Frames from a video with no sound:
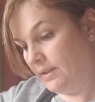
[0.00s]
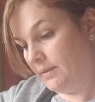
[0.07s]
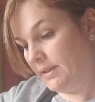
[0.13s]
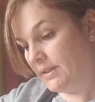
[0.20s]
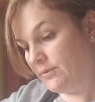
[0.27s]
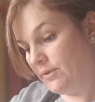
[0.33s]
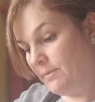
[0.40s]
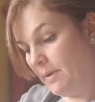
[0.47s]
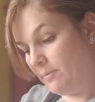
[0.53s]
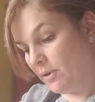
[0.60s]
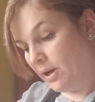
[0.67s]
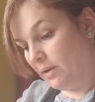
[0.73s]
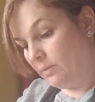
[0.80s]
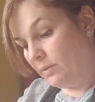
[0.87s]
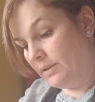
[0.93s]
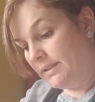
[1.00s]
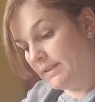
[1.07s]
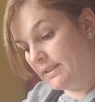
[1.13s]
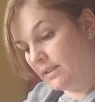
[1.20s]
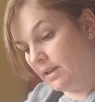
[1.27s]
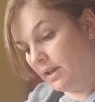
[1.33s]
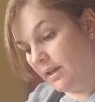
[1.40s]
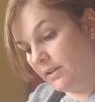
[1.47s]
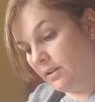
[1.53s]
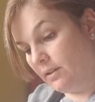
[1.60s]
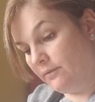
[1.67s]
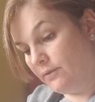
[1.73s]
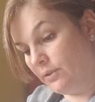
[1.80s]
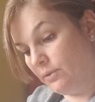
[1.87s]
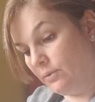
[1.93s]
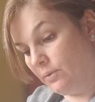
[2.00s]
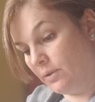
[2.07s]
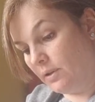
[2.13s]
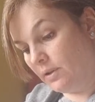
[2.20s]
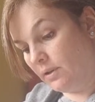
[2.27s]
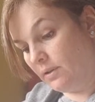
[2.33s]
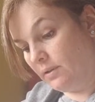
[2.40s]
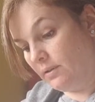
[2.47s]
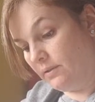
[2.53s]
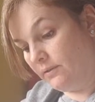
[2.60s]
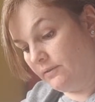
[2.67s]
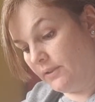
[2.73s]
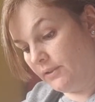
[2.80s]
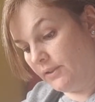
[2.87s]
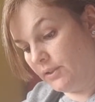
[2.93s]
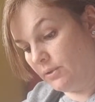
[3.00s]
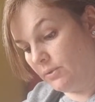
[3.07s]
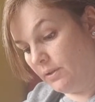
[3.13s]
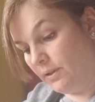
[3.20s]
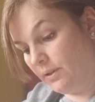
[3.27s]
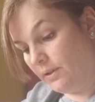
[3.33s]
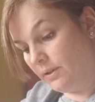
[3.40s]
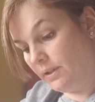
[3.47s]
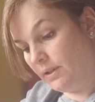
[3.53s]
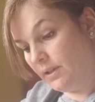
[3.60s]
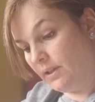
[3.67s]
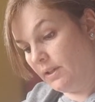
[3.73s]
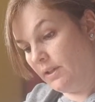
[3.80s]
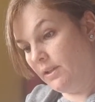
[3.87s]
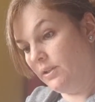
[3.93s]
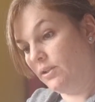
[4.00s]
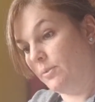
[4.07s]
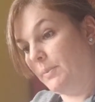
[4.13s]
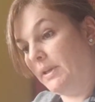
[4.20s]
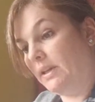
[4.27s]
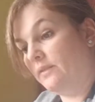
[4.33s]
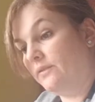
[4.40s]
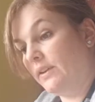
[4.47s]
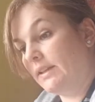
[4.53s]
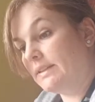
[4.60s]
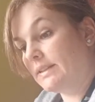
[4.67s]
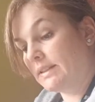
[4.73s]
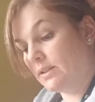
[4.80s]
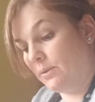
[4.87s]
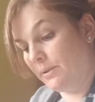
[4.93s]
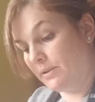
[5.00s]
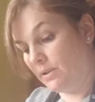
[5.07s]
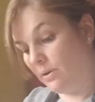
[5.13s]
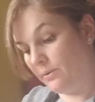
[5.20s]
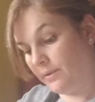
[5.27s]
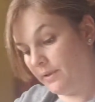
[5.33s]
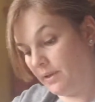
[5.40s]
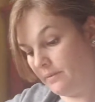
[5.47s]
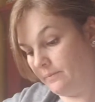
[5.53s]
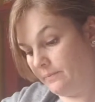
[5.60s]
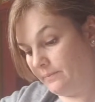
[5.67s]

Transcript: Because remember, on one side of your fairy door, your picket fence is going to go there.